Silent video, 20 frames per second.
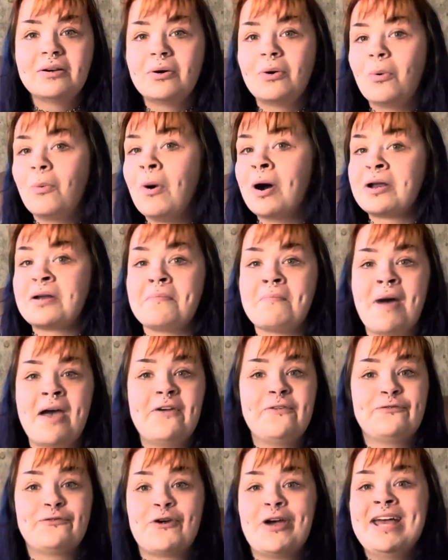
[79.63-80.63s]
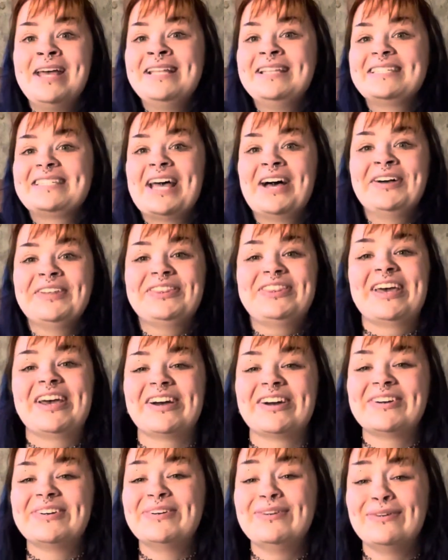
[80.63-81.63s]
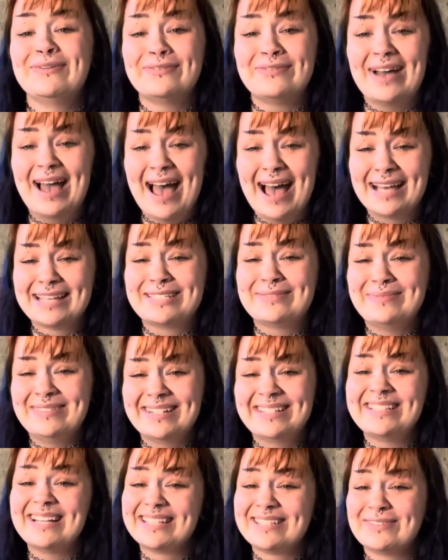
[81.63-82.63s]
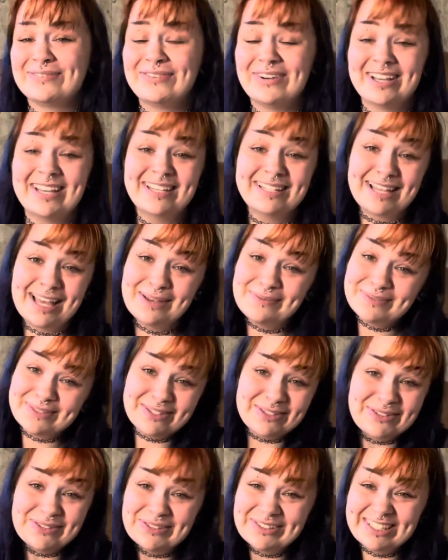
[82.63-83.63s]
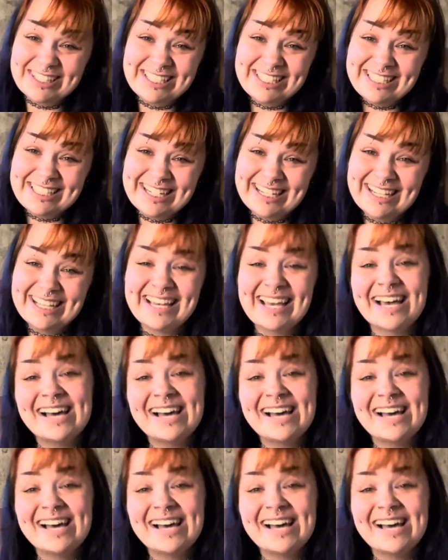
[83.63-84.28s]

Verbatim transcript: one of my friends out there who have asked me a dozen fucking times to do this shit.